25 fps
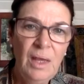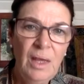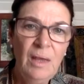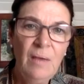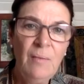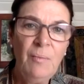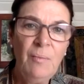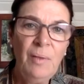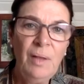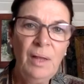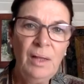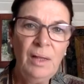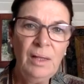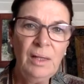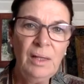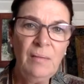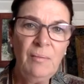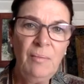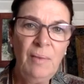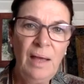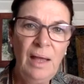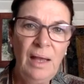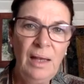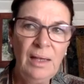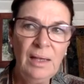but little
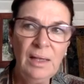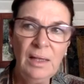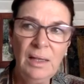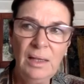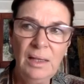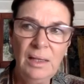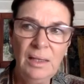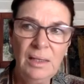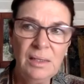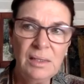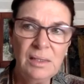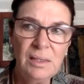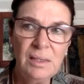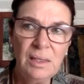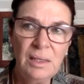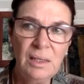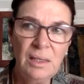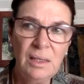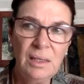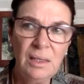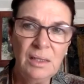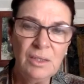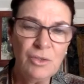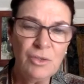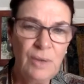by little, it's
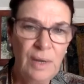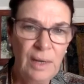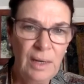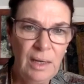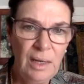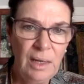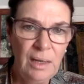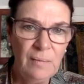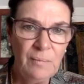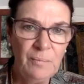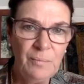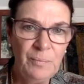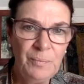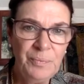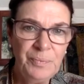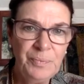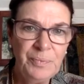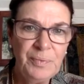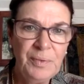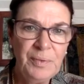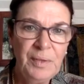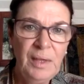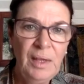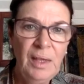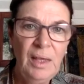a training,
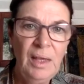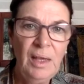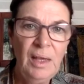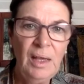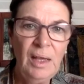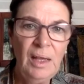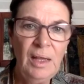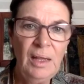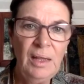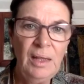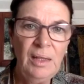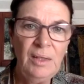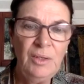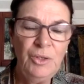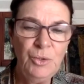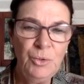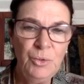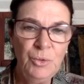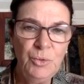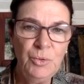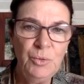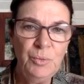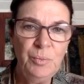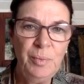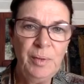and they
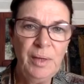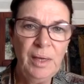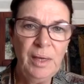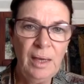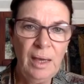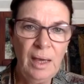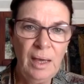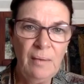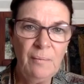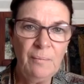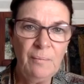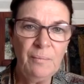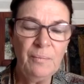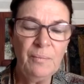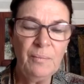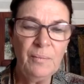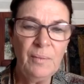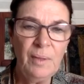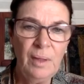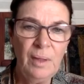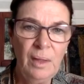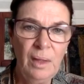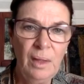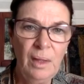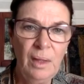do
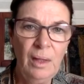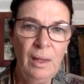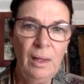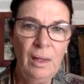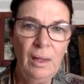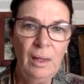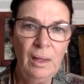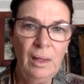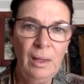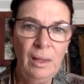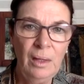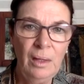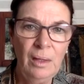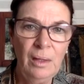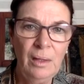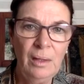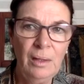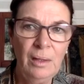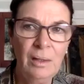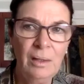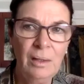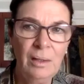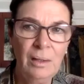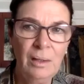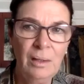become
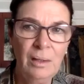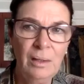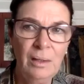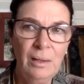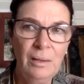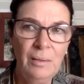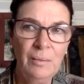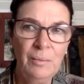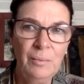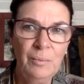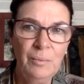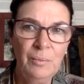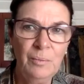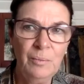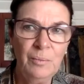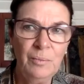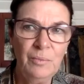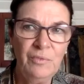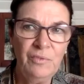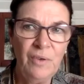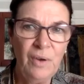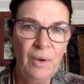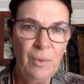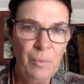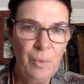
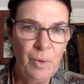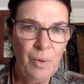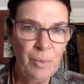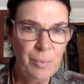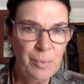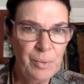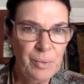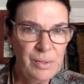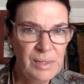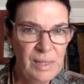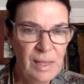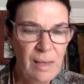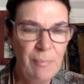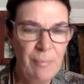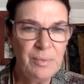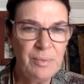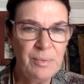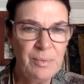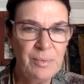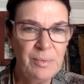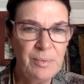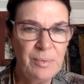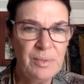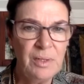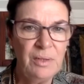far more
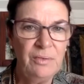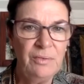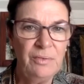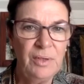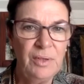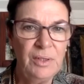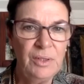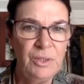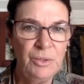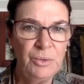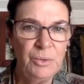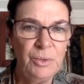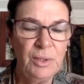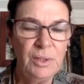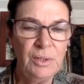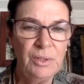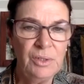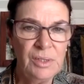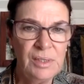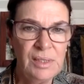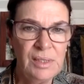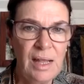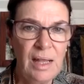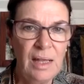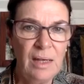perceptive and do
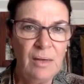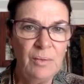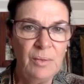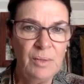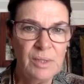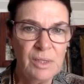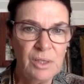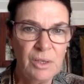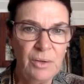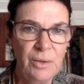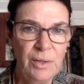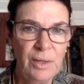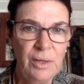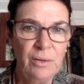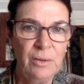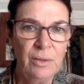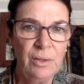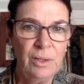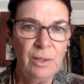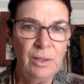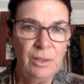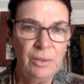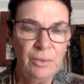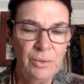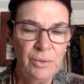understand what's going on
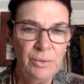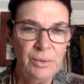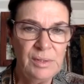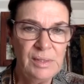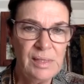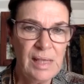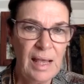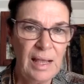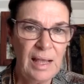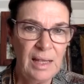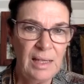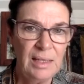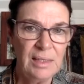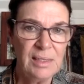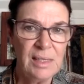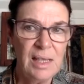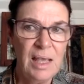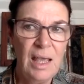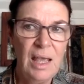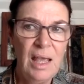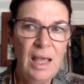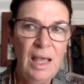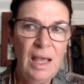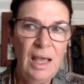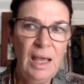in their own psyches.
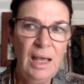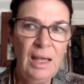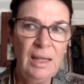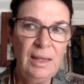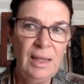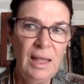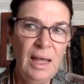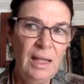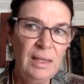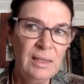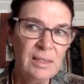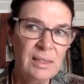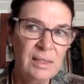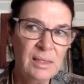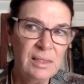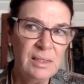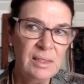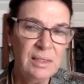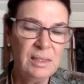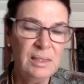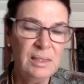And that's